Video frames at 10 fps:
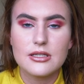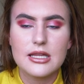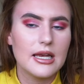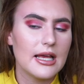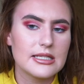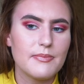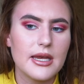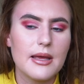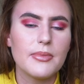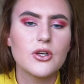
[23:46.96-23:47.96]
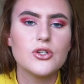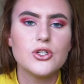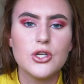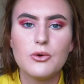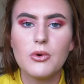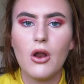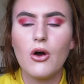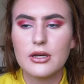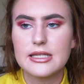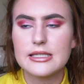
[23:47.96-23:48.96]
to the last minute because you will
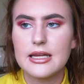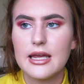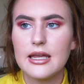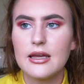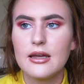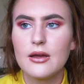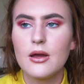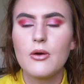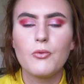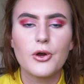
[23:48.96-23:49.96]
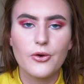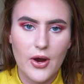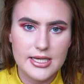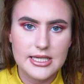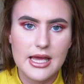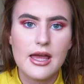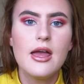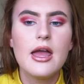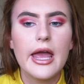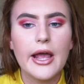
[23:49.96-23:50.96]
honestly regret it
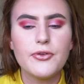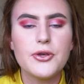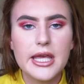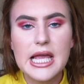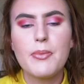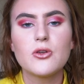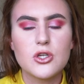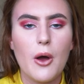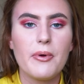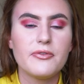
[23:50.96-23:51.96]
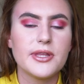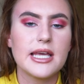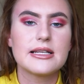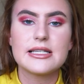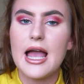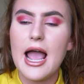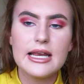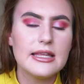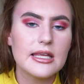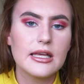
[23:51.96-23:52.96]
if you keep on top of things,
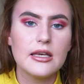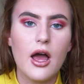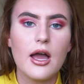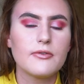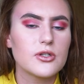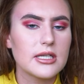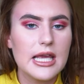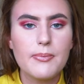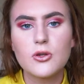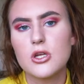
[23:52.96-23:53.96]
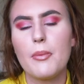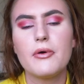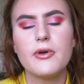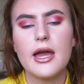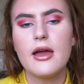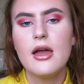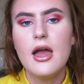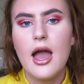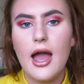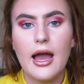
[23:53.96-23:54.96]
anything in life, just keep on top of it
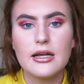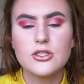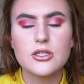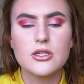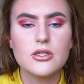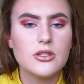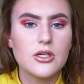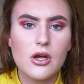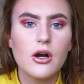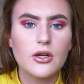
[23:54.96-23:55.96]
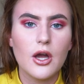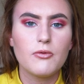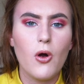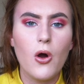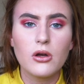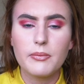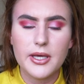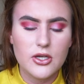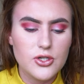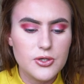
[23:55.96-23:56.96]
and you can't go wrong
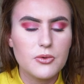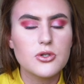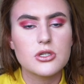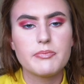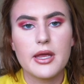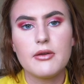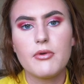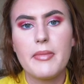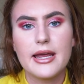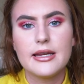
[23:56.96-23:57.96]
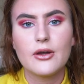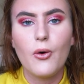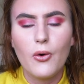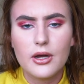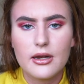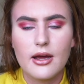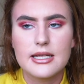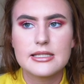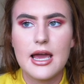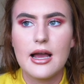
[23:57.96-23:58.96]
because you will just be remaining
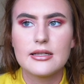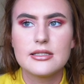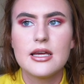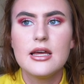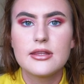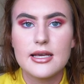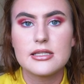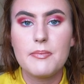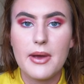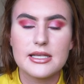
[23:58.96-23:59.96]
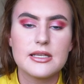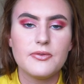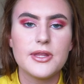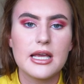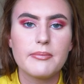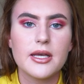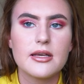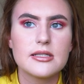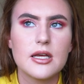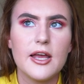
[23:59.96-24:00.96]
organized and that's a massive thing
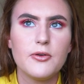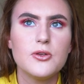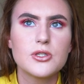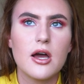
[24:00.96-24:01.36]
because if you